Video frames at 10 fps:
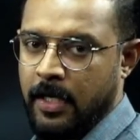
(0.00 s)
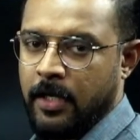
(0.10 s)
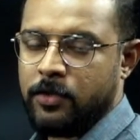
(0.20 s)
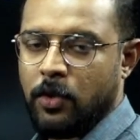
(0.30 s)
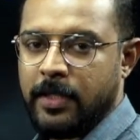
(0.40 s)

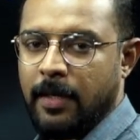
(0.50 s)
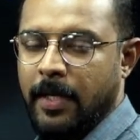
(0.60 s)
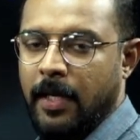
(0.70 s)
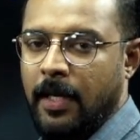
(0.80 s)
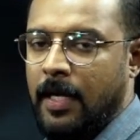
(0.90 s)
So tell
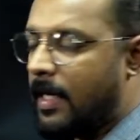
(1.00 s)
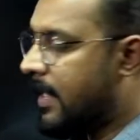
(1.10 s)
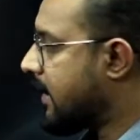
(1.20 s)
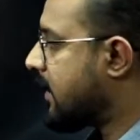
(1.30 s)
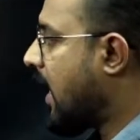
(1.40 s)
me,
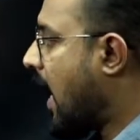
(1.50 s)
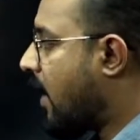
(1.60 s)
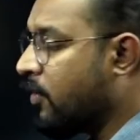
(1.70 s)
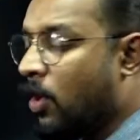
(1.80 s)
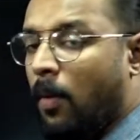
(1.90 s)
does it
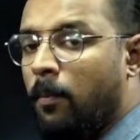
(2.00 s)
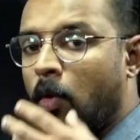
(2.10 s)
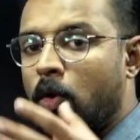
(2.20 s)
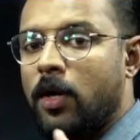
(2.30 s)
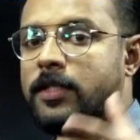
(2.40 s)
have
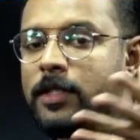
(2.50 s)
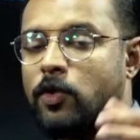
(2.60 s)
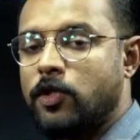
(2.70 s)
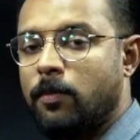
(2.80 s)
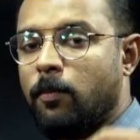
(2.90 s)
more
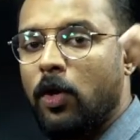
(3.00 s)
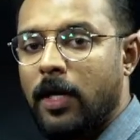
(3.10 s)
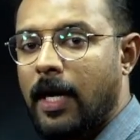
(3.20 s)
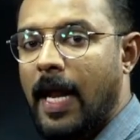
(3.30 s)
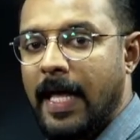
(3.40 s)
resolution, more
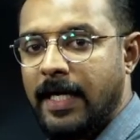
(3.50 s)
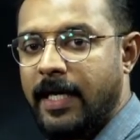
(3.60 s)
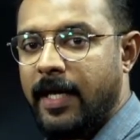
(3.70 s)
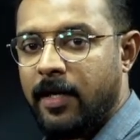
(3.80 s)
clarity